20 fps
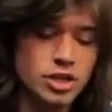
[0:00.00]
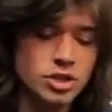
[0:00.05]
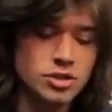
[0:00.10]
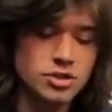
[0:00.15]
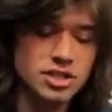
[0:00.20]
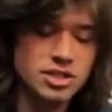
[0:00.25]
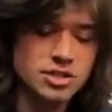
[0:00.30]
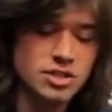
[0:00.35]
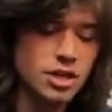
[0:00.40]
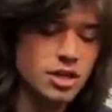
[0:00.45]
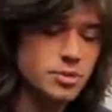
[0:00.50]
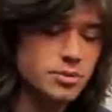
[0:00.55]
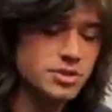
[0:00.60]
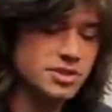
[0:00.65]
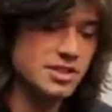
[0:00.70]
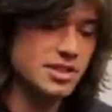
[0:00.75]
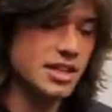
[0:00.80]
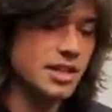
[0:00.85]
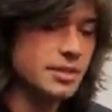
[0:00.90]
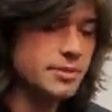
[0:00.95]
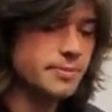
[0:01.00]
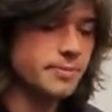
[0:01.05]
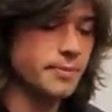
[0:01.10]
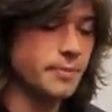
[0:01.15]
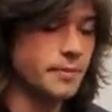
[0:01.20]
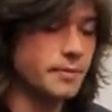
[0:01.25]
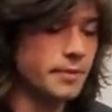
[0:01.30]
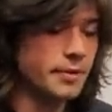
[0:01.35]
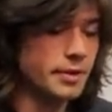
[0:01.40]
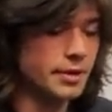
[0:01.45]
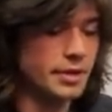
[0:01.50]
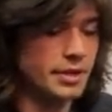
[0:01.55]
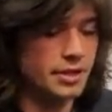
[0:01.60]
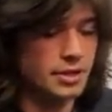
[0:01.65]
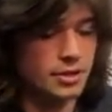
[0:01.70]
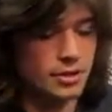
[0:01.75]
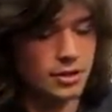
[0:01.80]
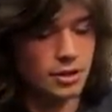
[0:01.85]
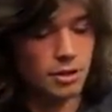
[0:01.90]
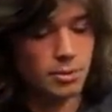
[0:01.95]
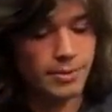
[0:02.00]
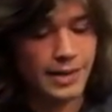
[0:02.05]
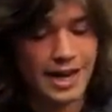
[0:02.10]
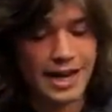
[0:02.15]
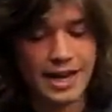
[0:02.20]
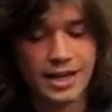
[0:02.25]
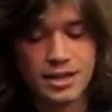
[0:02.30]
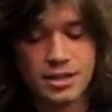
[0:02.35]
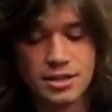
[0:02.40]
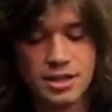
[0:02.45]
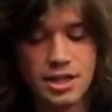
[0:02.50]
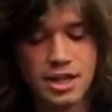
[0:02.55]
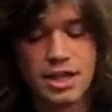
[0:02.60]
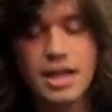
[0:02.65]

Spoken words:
You discard what's there, do a little pile,